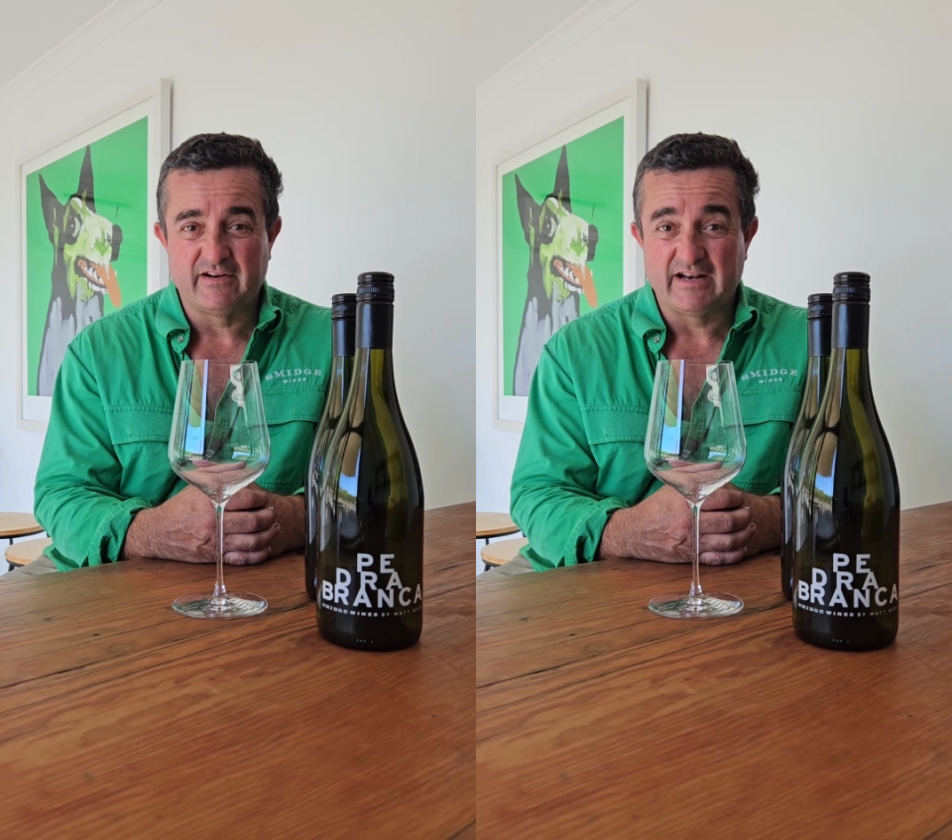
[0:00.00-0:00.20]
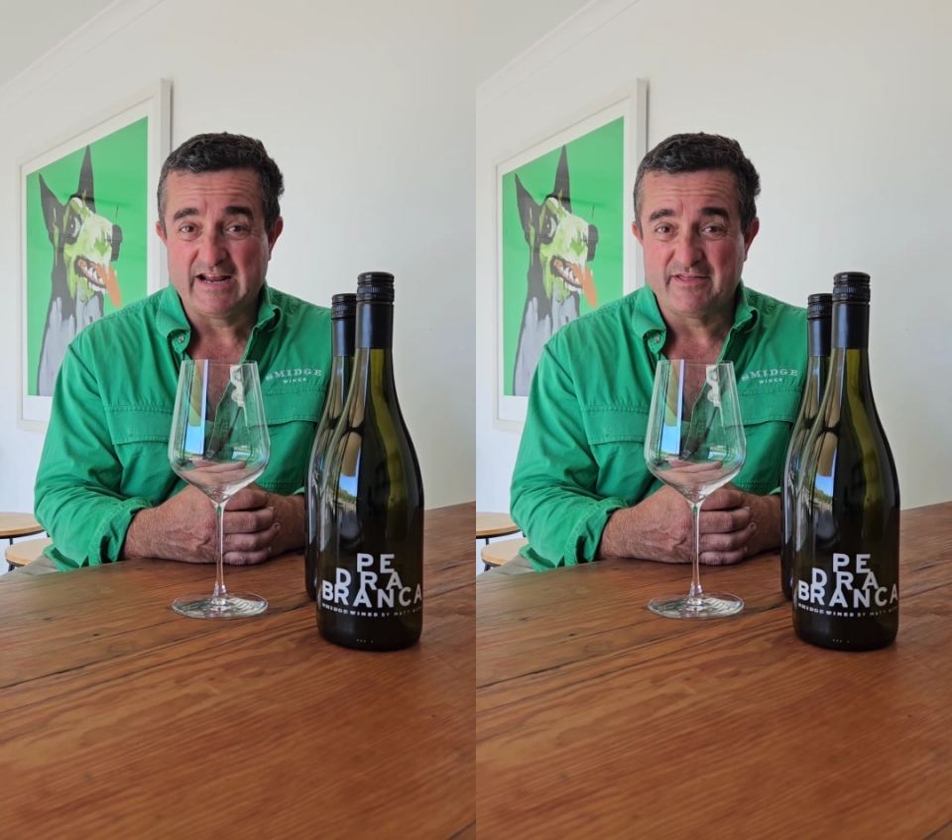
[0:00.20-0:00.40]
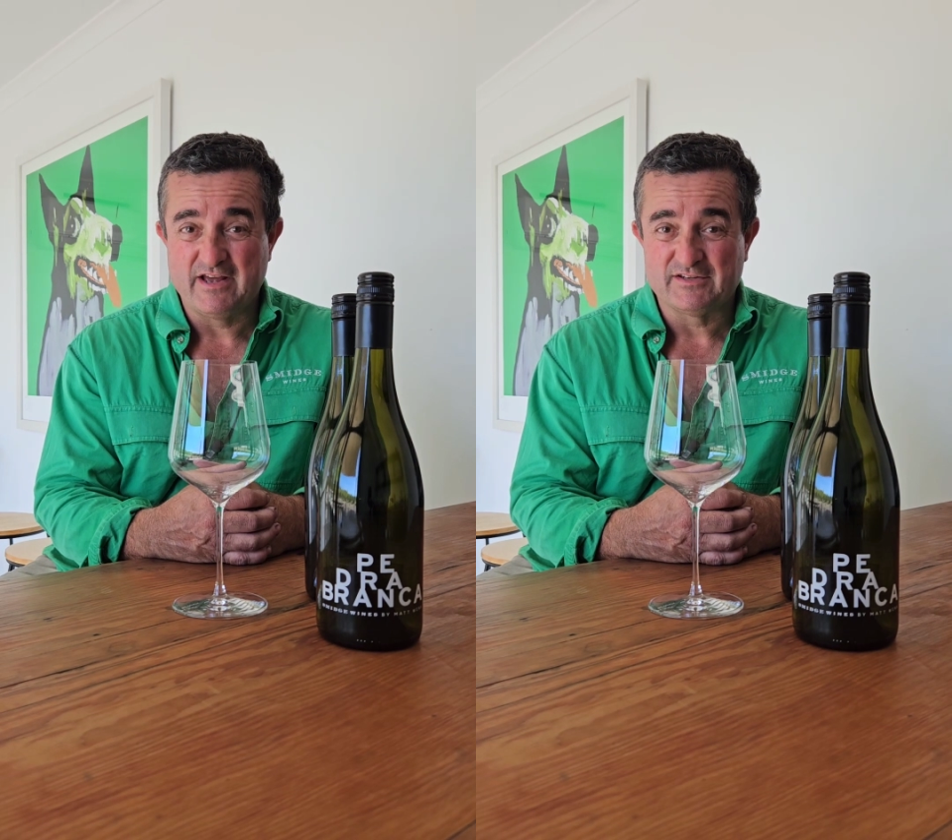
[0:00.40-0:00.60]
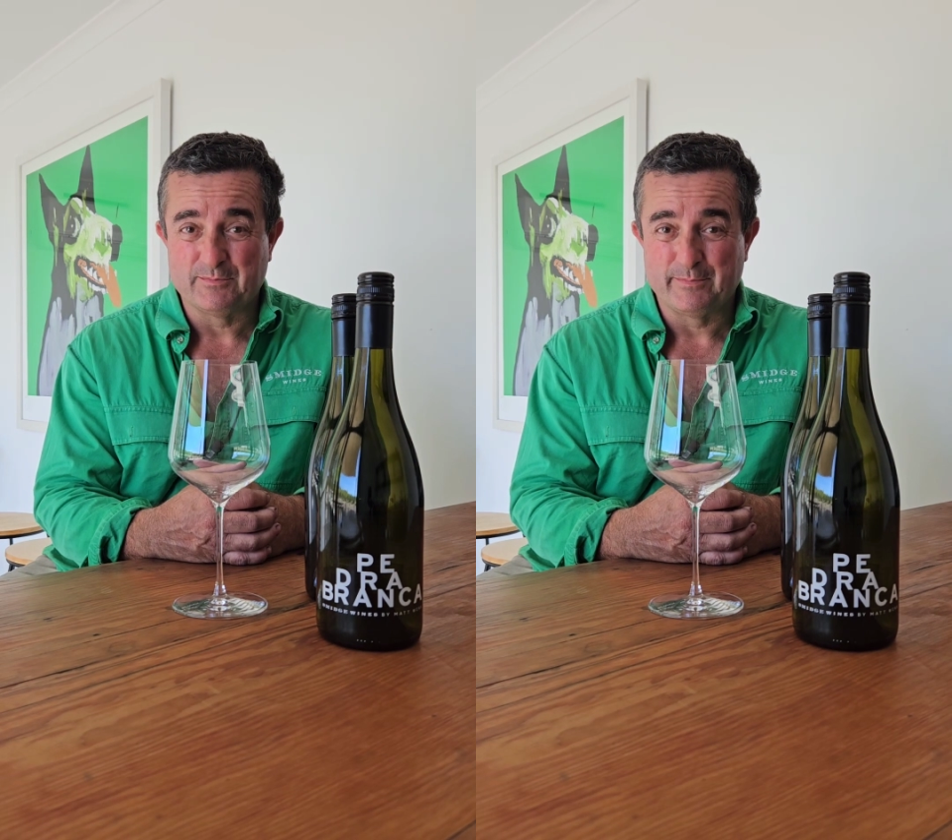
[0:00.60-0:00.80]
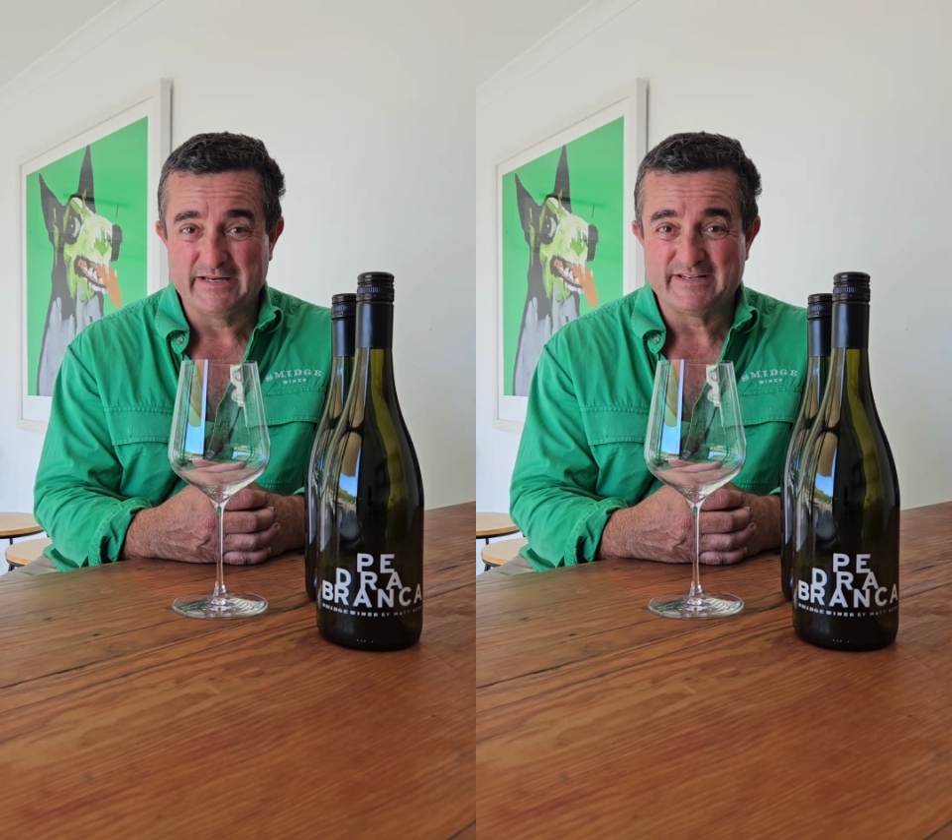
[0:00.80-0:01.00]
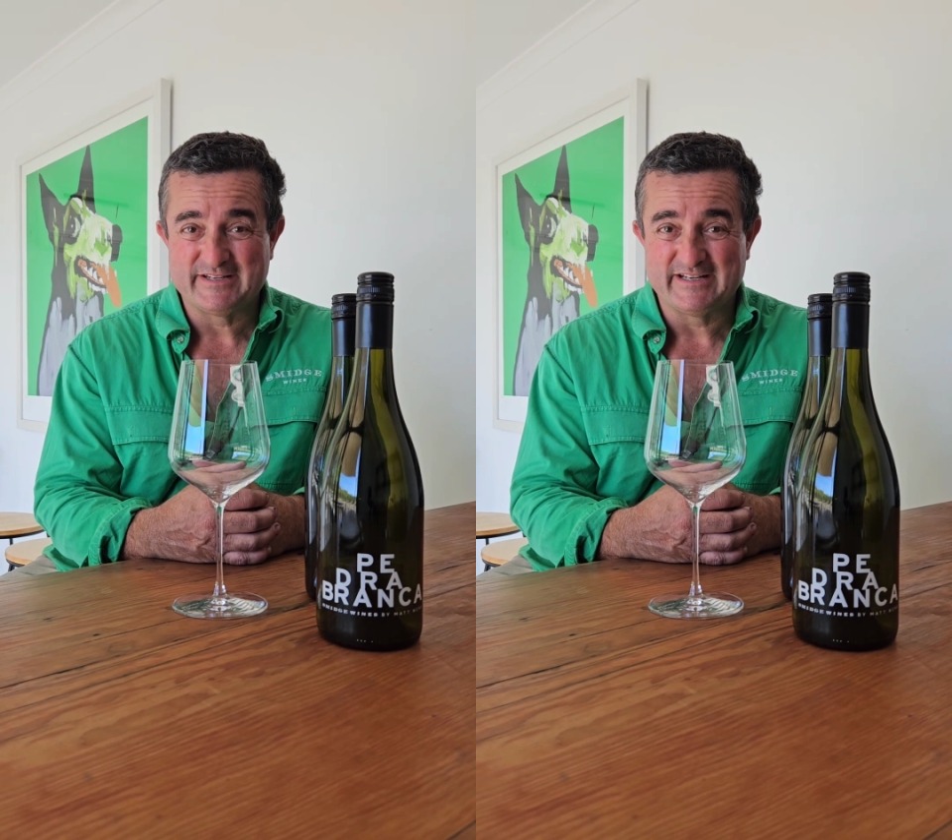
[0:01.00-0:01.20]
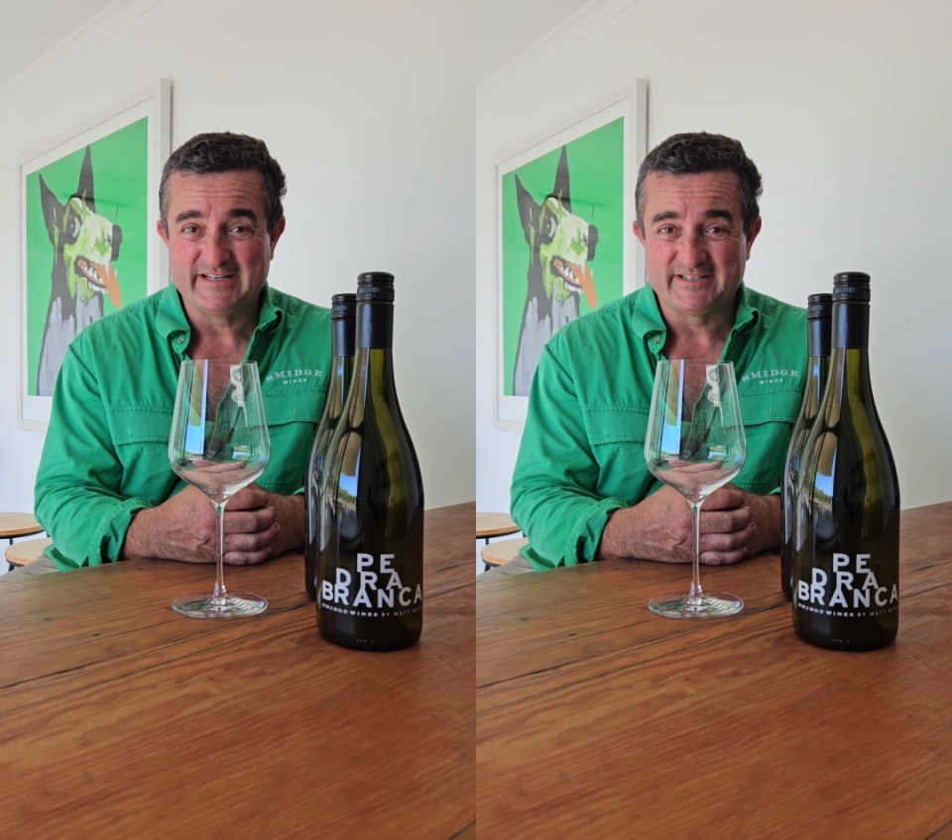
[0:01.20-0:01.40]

and 8,000 BC.